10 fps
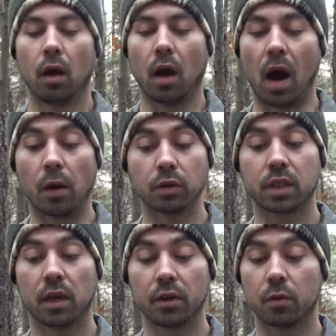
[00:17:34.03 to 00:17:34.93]
I will
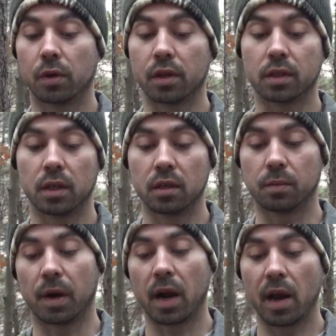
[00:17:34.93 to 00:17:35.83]
tell you where this is,
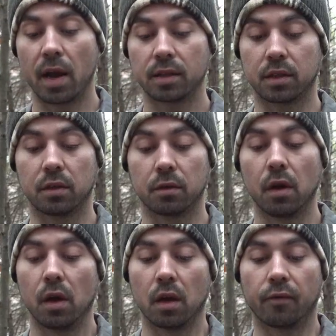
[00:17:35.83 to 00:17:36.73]
but I ask you
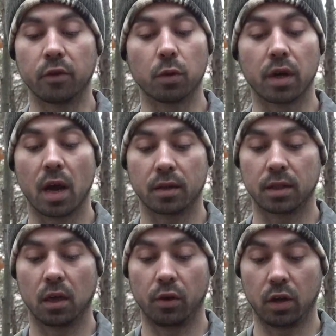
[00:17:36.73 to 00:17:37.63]
if you would not
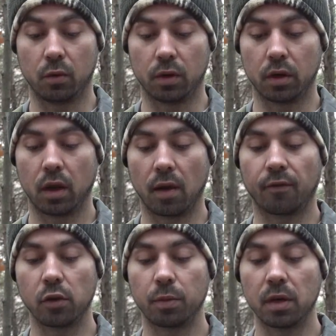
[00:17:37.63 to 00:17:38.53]
tell anyone. A
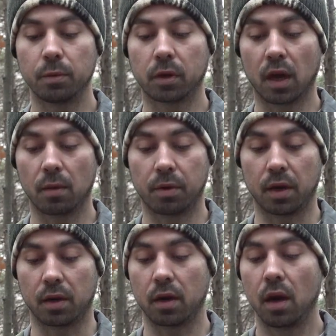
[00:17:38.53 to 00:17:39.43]
few people camp
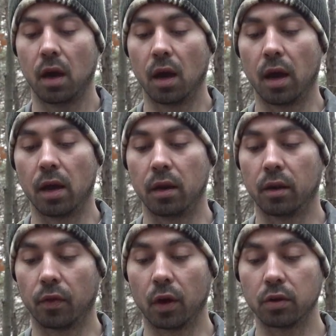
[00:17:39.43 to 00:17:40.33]
here, and
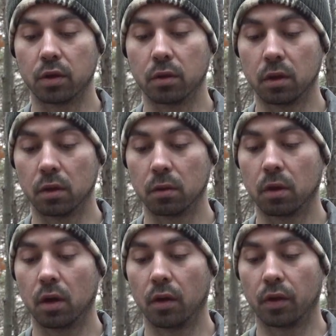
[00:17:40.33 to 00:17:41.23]
those who do,
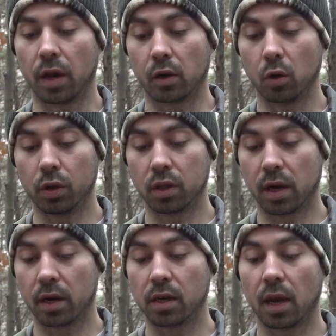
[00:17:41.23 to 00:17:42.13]
they are only
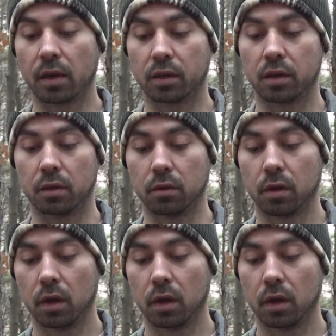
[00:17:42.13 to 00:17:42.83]
there a day or two.